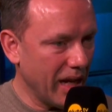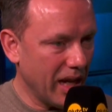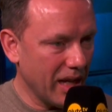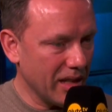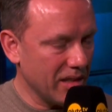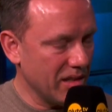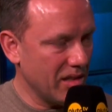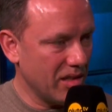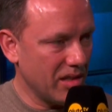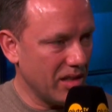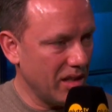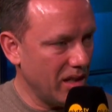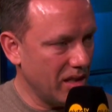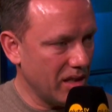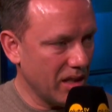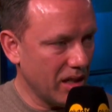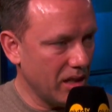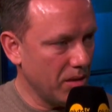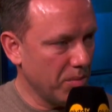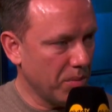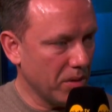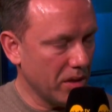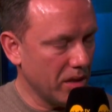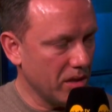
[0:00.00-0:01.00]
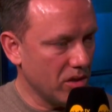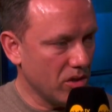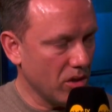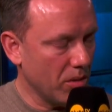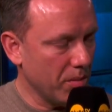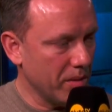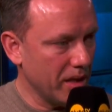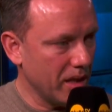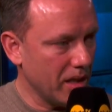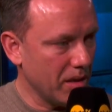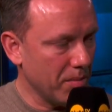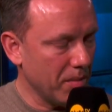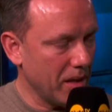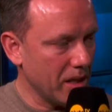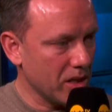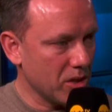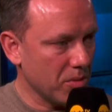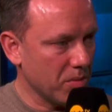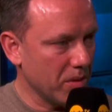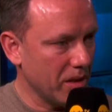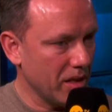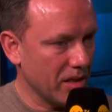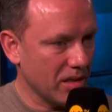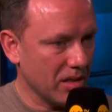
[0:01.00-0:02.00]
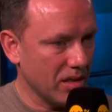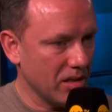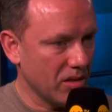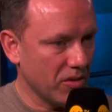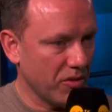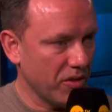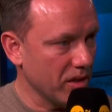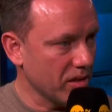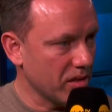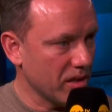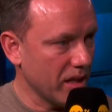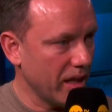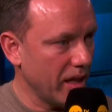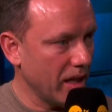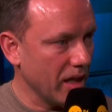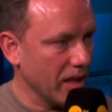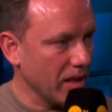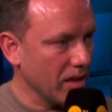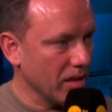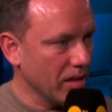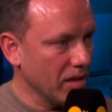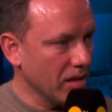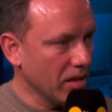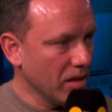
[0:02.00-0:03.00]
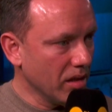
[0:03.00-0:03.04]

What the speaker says: hadn't seen anybody dominate a match play since Phil Taylor